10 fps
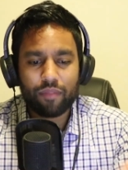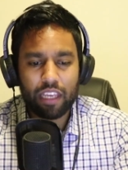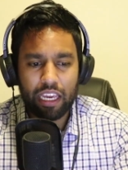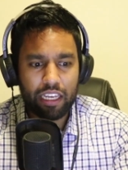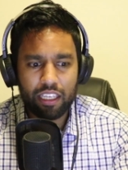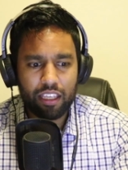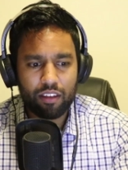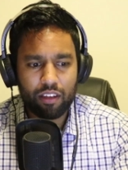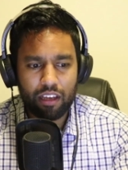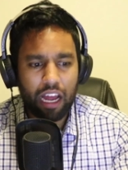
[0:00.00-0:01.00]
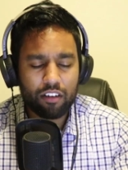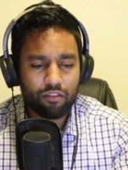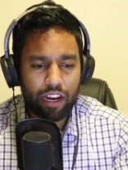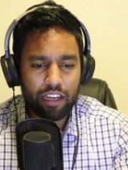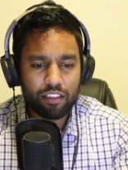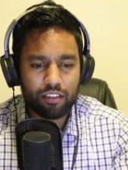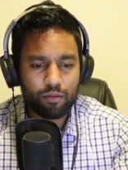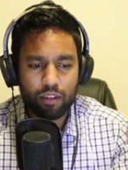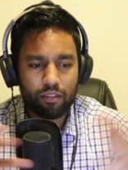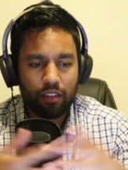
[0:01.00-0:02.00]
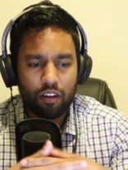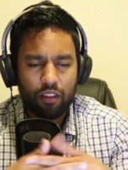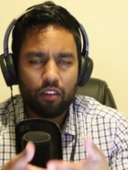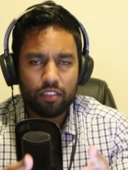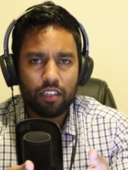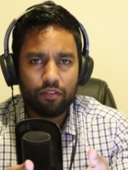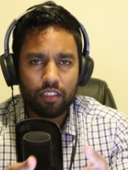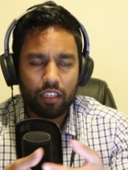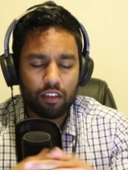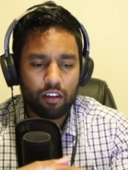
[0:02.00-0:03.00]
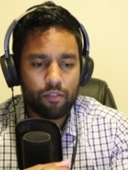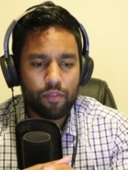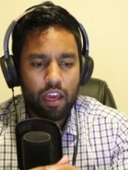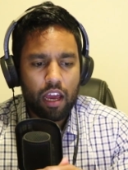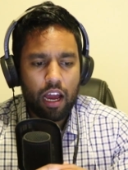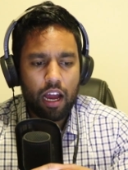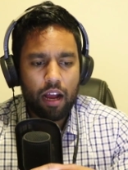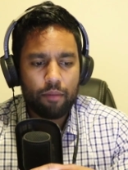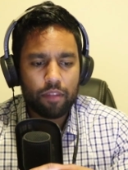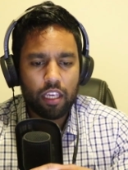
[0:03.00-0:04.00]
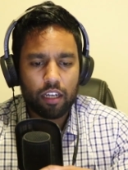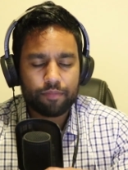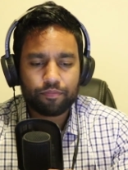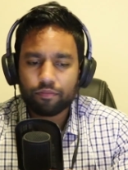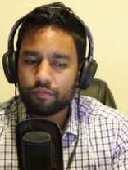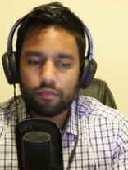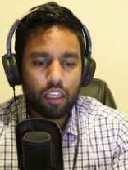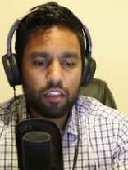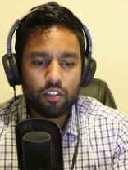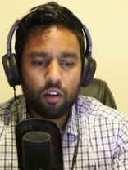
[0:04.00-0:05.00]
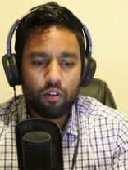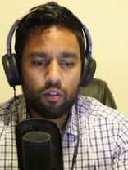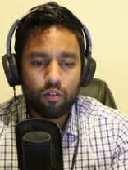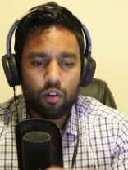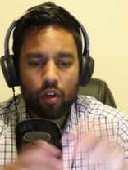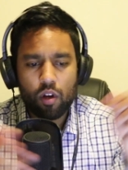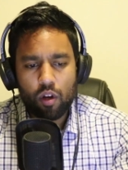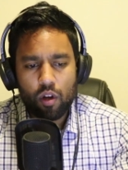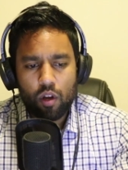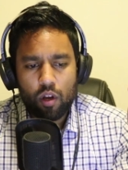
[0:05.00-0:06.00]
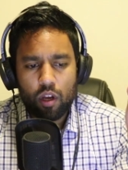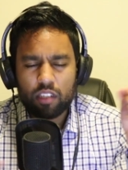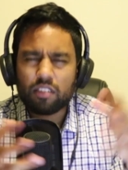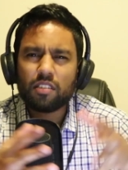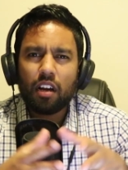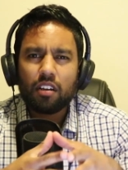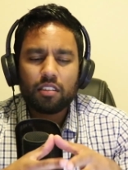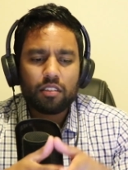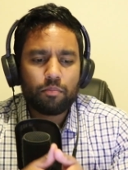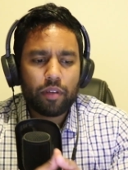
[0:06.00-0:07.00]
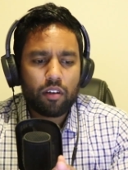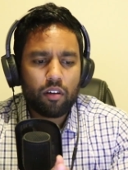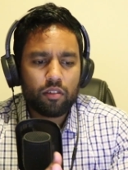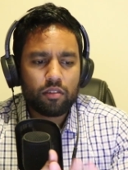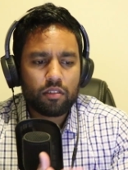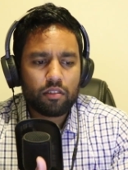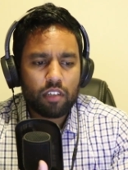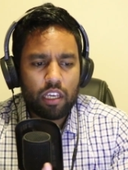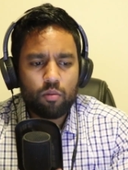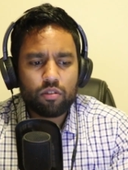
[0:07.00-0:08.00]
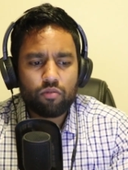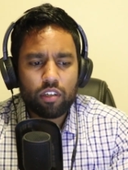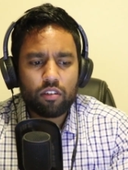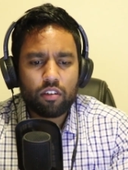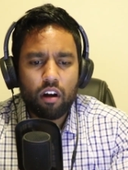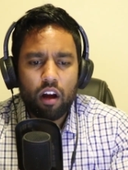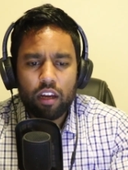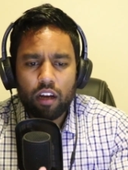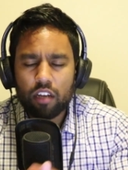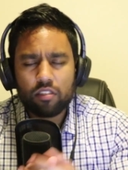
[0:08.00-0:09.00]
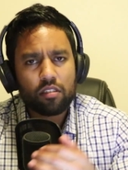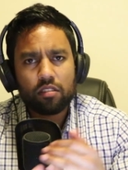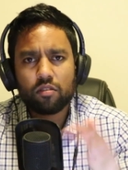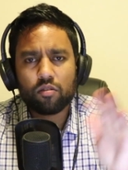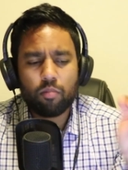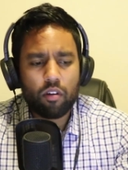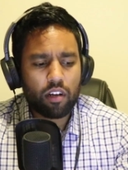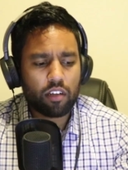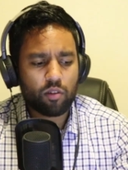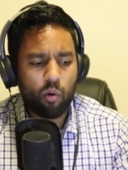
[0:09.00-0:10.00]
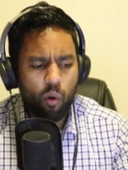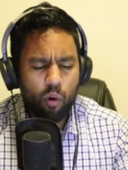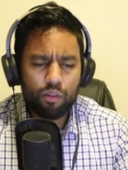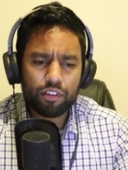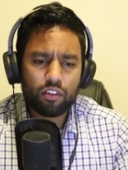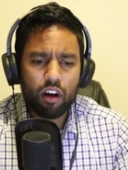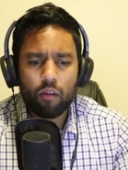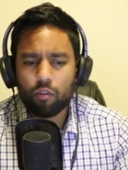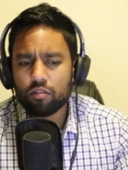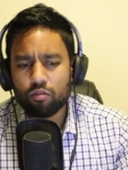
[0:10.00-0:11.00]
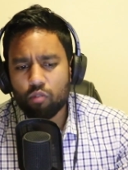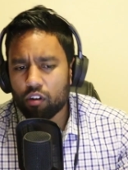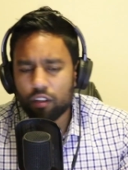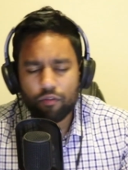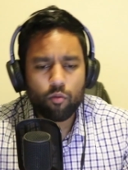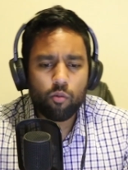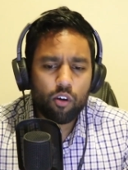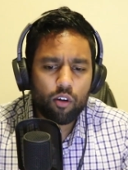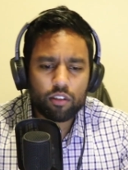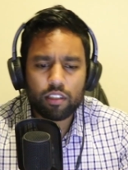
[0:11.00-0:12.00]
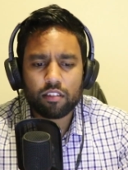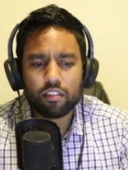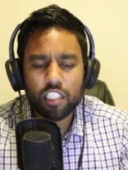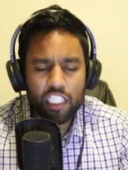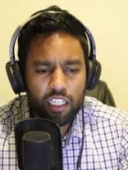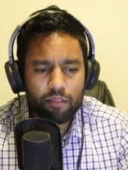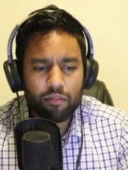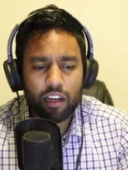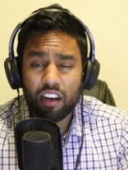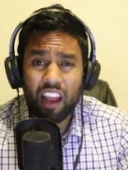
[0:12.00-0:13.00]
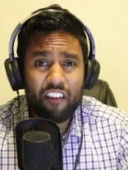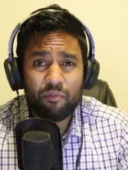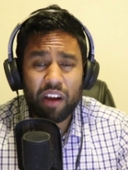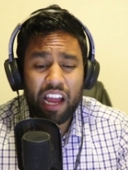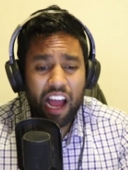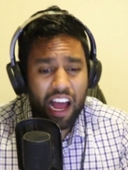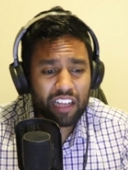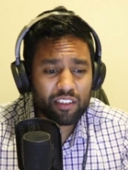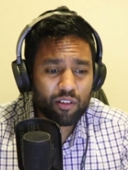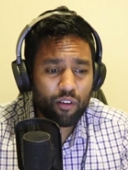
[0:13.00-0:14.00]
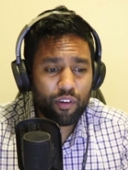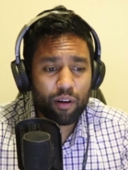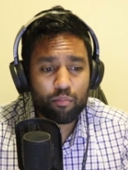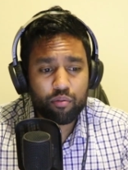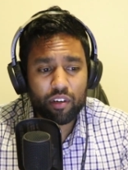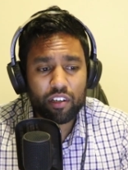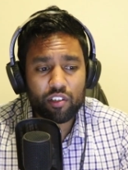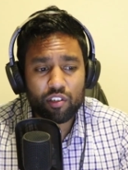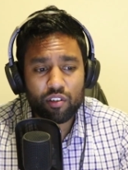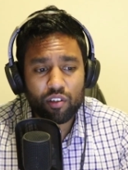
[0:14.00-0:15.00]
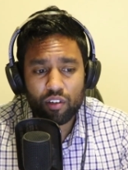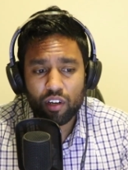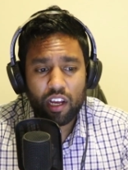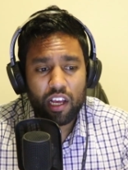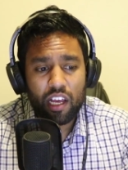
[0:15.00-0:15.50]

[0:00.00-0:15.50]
any underage, you know, they're seventeen, you know. Um, yeah. So it sucks because he was a really good guy. I used to listen to his podcast all the time when I took Rocky for walks at the gym. I'd laugh my ass off, and I'm pretty sure